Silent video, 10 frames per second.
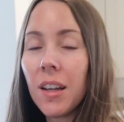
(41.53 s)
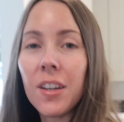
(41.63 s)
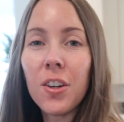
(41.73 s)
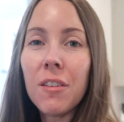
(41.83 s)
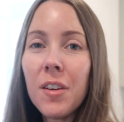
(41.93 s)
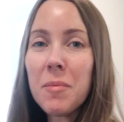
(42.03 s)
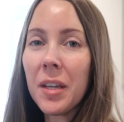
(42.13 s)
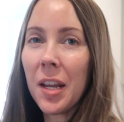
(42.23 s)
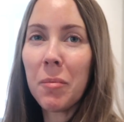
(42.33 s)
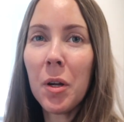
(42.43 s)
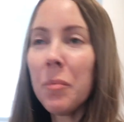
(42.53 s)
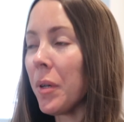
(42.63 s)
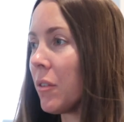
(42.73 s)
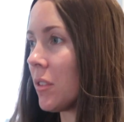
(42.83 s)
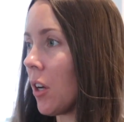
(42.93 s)
I couldn't find my camera,
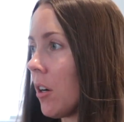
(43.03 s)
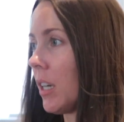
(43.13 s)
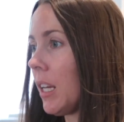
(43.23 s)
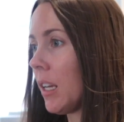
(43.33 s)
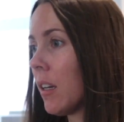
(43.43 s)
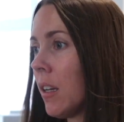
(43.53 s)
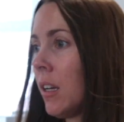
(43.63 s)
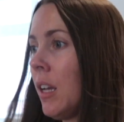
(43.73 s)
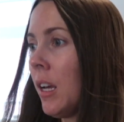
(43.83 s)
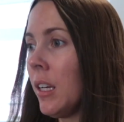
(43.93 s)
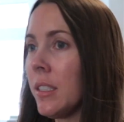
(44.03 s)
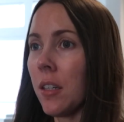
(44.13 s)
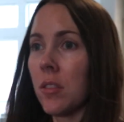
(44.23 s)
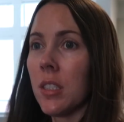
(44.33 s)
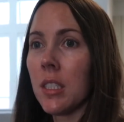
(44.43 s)
but it was already
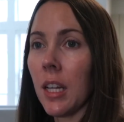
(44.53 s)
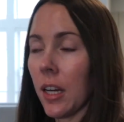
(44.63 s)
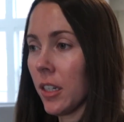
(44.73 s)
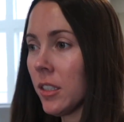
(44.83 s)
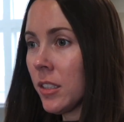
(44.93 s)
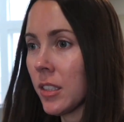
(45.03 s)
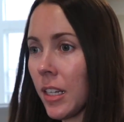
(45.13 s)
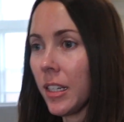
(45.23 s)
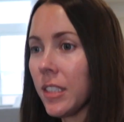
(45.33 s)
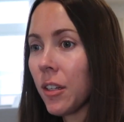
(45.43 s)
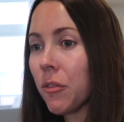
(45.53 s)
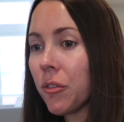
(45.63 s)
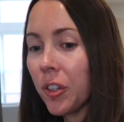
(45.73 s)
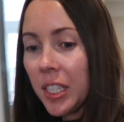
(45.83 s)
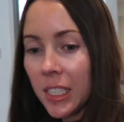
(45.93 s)
downstairs. It is
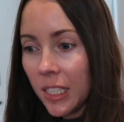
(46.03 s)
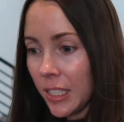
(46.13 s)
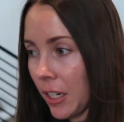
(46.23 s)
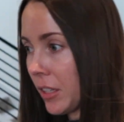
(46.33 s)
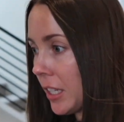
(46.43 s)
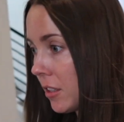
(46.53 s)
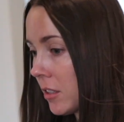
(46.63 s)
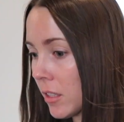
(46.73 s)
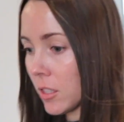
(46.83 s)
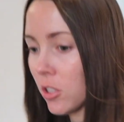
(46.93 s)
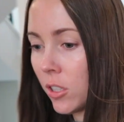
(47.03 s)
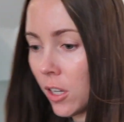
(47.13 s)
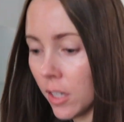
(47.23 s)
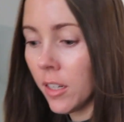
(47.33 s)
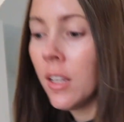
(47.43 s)
freezing down here, so let's turn
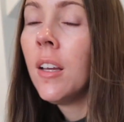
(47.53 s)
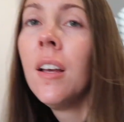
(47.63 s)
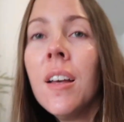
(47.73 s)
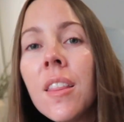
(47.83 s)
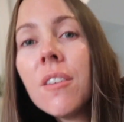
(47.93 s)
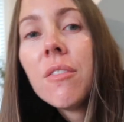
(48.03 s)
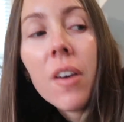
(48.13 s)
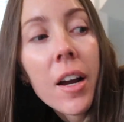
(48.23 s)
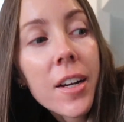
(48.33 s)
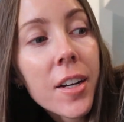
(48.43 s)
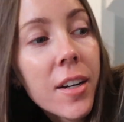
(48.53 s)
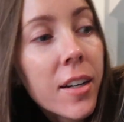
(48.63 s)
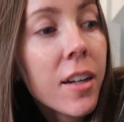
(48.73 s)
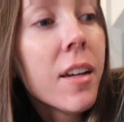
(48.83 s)
on the fire.